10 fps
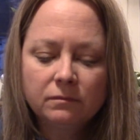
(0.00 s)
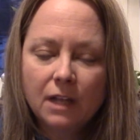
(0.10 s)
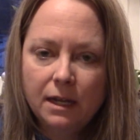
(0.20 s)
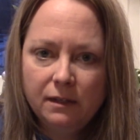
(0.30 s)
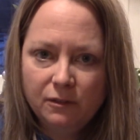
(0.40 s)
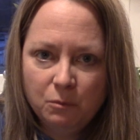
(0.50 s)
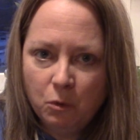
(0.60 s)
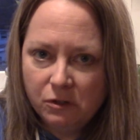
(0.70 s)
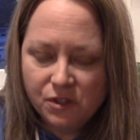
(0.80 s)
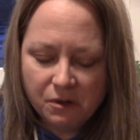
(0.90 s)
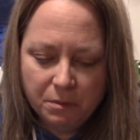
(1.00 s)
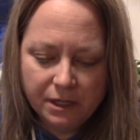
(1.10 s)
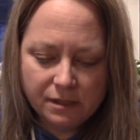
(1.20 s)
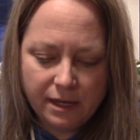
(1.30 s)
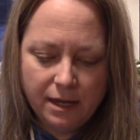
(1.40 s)
and even more so
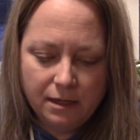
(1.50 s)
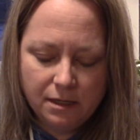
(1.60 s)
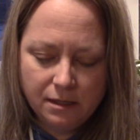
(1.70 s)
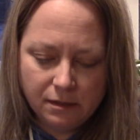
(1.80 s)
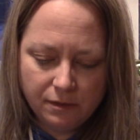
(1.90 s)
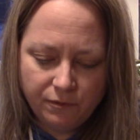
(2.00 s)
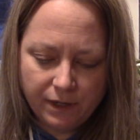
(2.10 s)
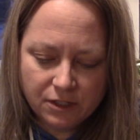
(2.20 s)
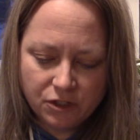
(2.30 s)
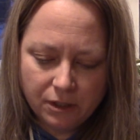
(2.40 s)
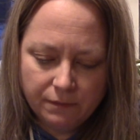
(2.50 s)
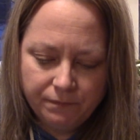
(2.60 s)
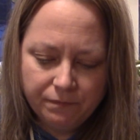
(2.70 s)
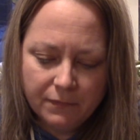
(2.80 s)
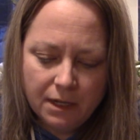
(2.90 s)
because I had a yeast infection.